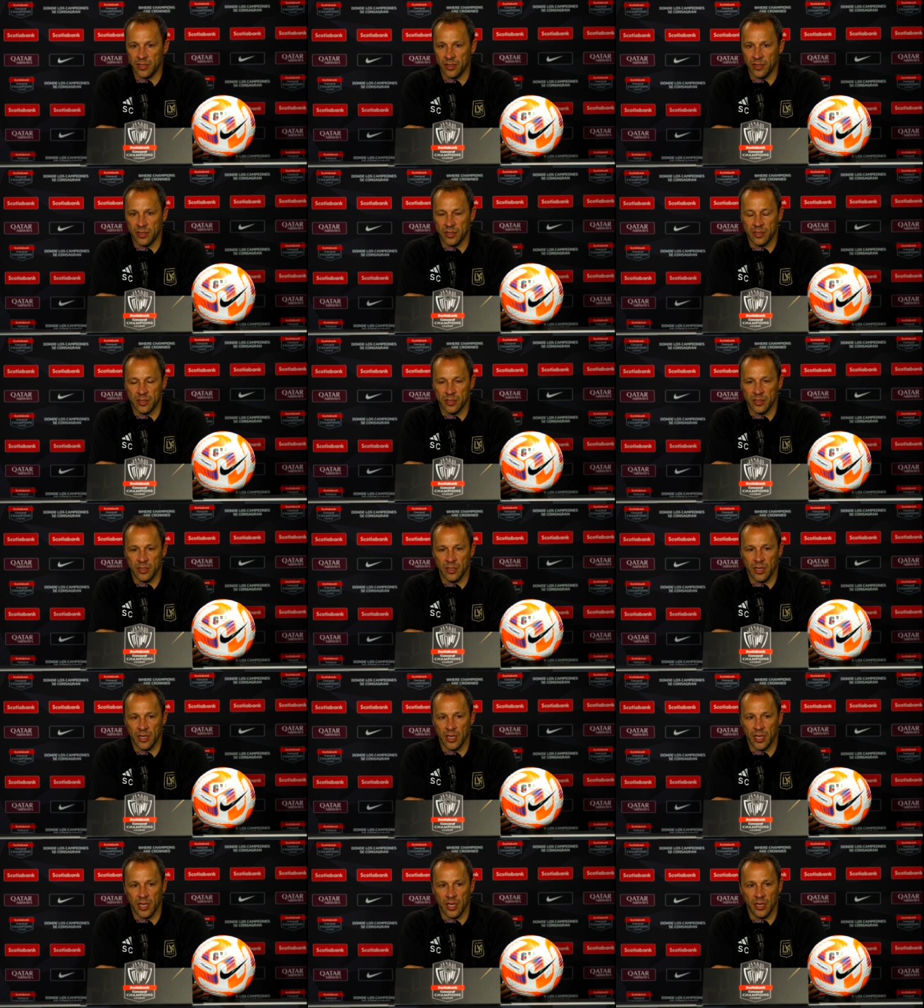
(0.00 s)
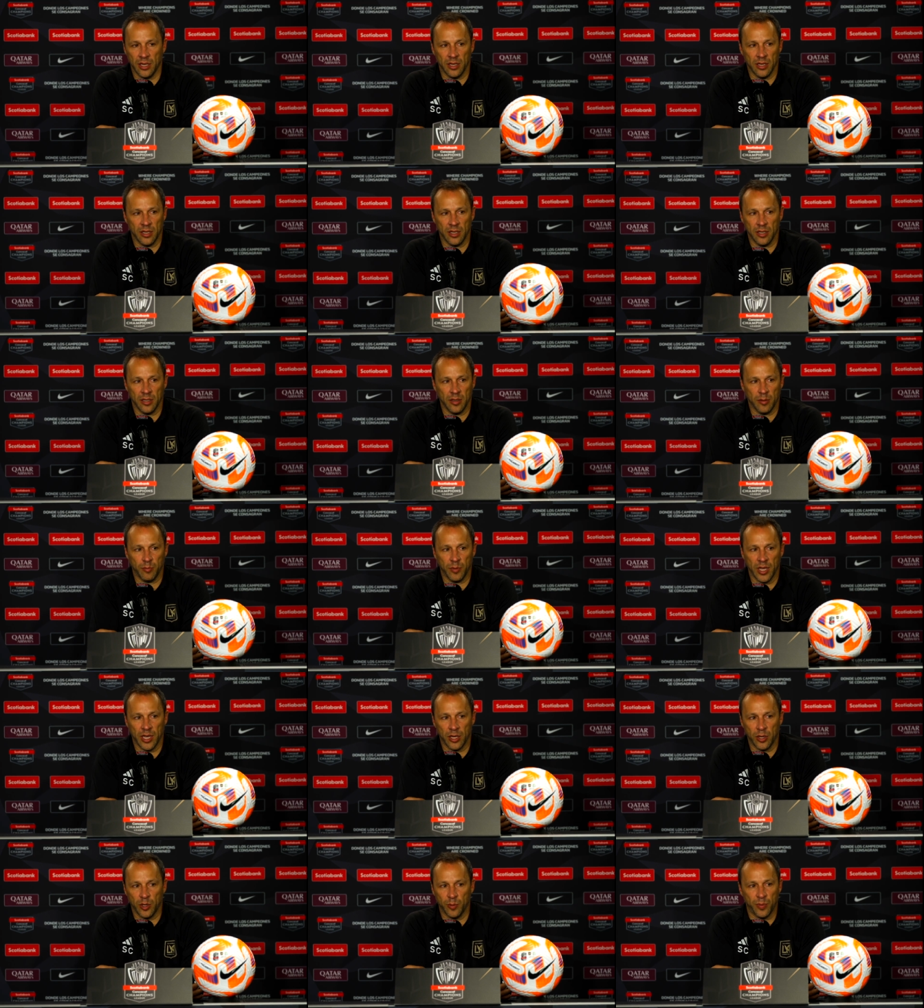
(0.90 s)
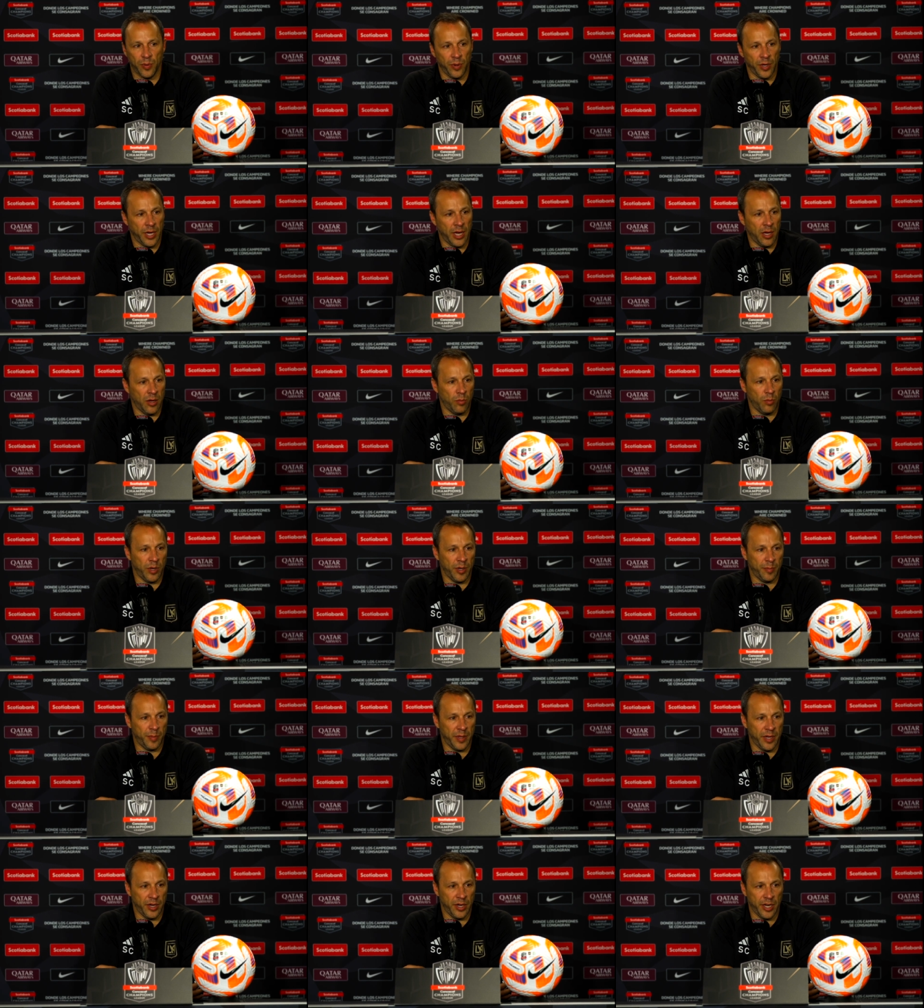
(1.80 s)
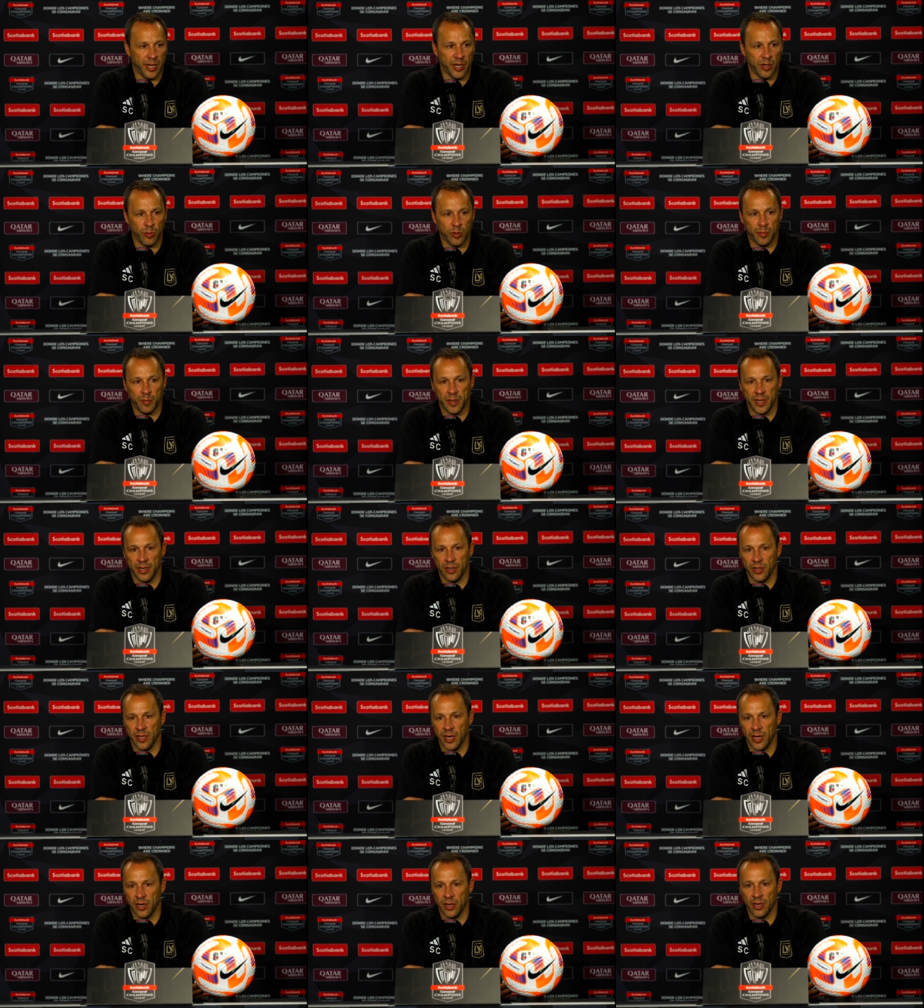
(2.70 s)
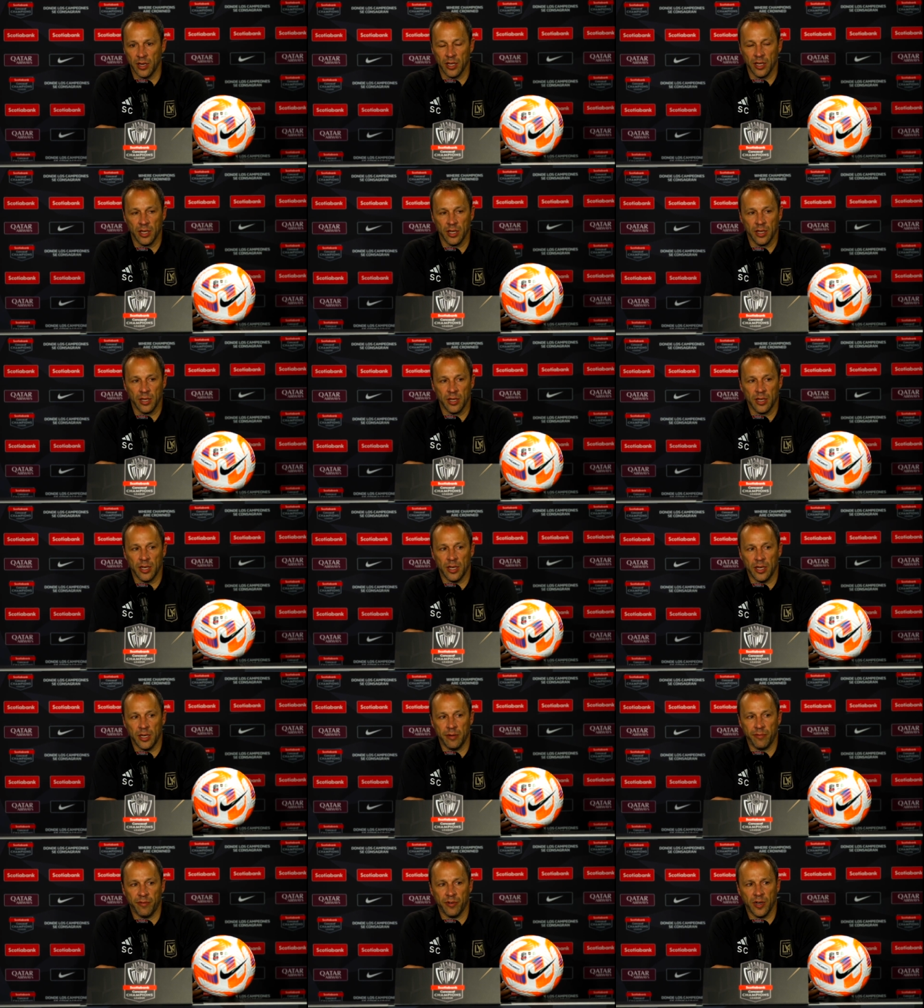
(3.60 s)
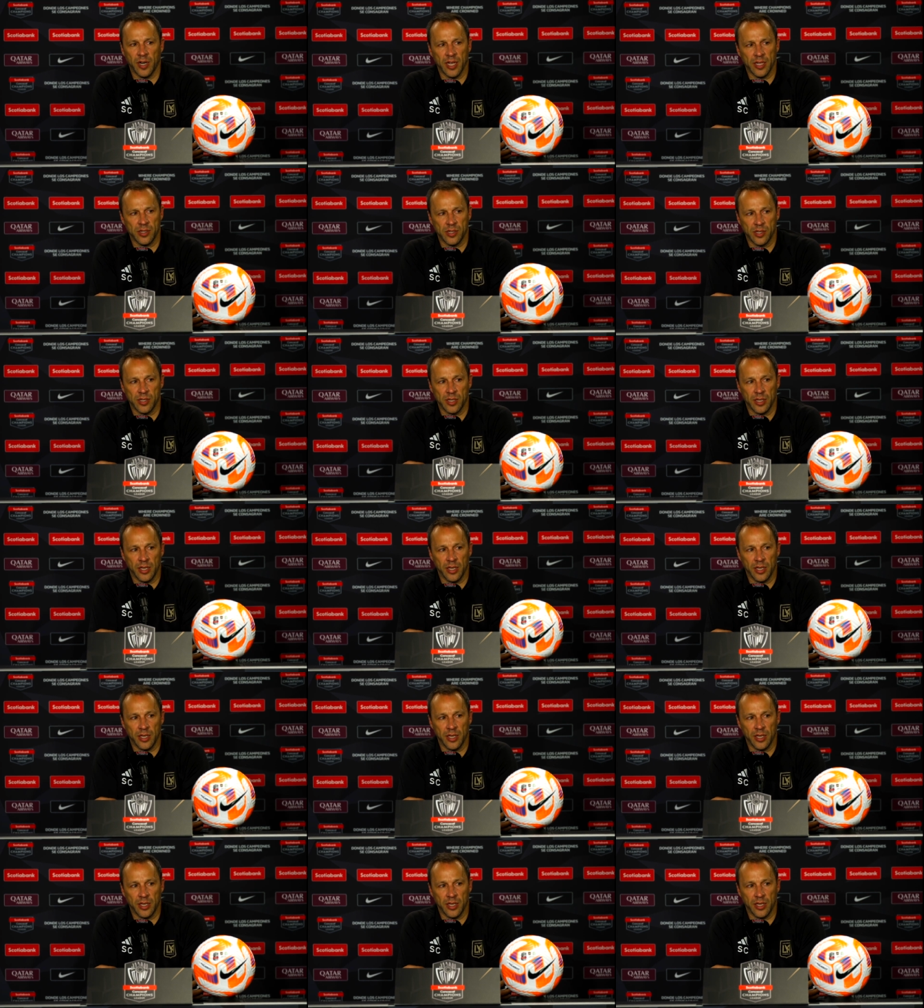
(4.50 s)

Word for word: So it's, again, I'm not going to point out one player here, one player there. For us,